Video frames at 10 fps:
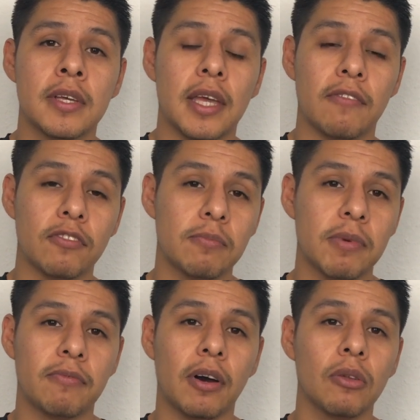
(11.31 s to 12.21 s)
If you've
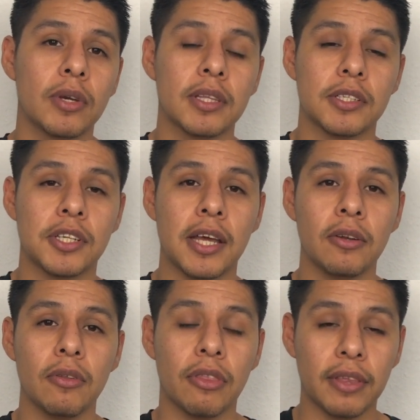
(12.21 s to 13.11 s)
been following the
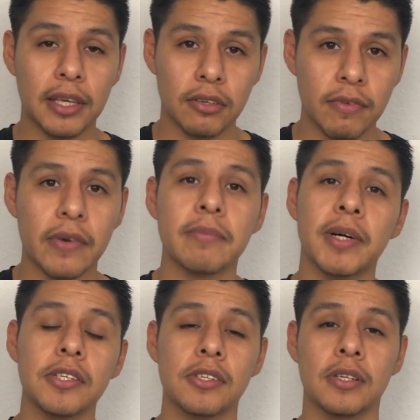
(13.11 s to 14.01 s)
channel, thank you very
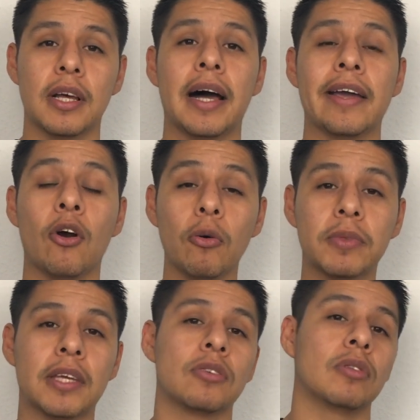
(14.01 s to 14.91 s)
much. I hope
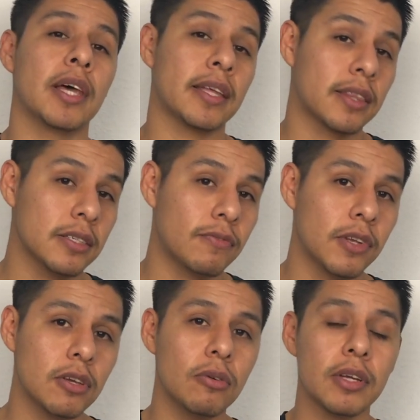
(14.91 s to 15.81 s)
that you like this
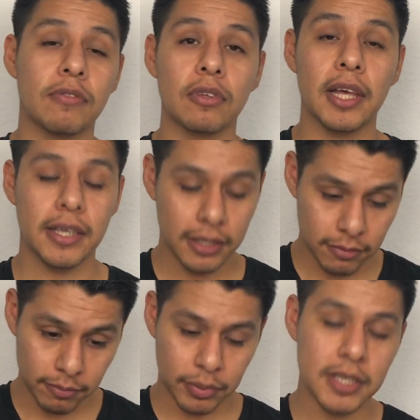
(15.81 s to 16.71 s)
video. If you like
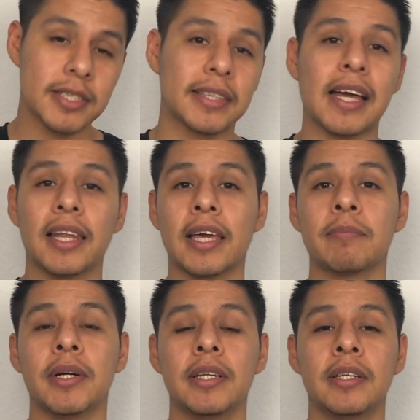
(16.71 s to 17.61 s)
it, please hit that
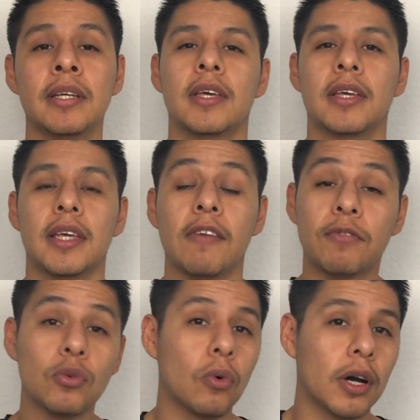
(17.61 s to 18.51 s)
like button.
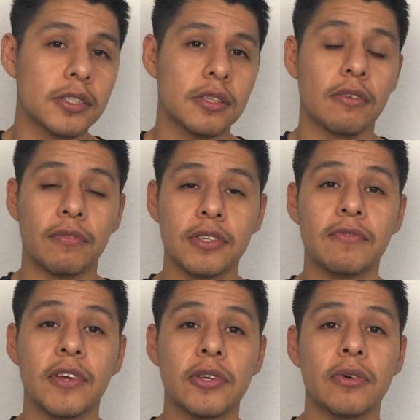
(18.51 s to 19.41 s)
If you watched the first
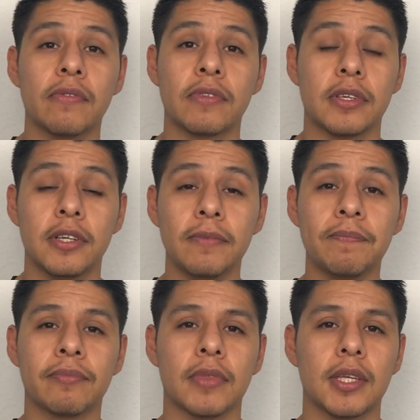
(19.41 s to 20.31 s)
video of the year,
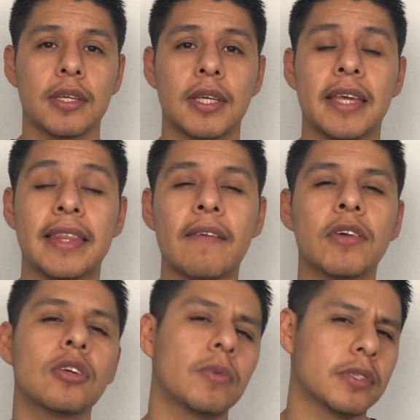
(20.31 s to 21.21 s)
in that
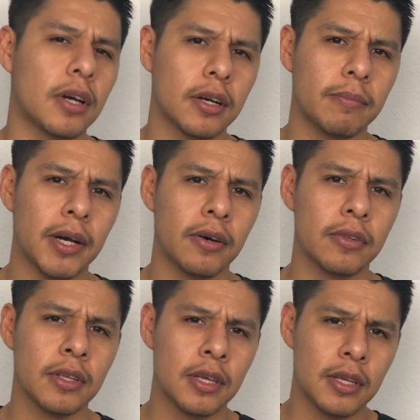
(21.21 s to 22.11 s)
video we talk
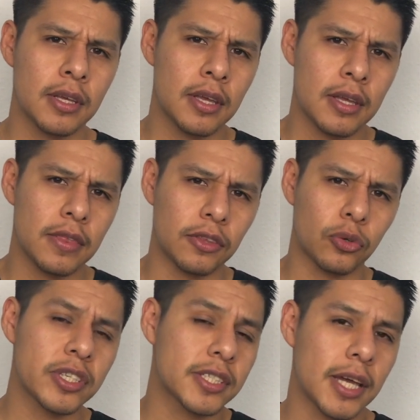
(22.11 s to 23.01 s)
about the
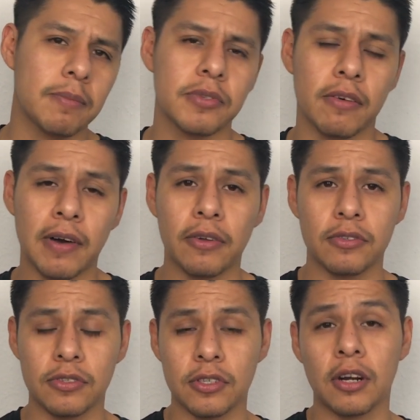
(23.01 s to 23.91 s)
3 steps of how
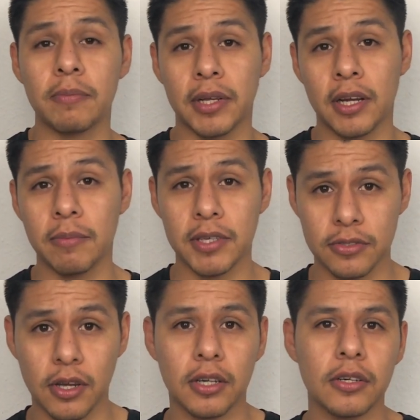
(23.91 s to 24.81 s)
to start becoming a
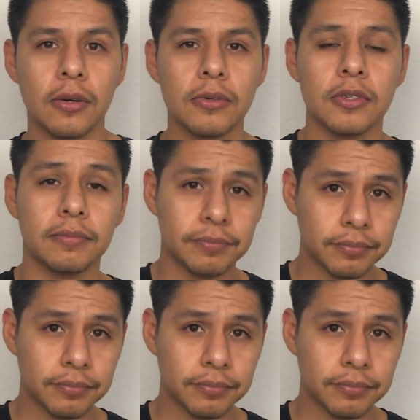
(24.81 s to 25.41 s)
soccer coach.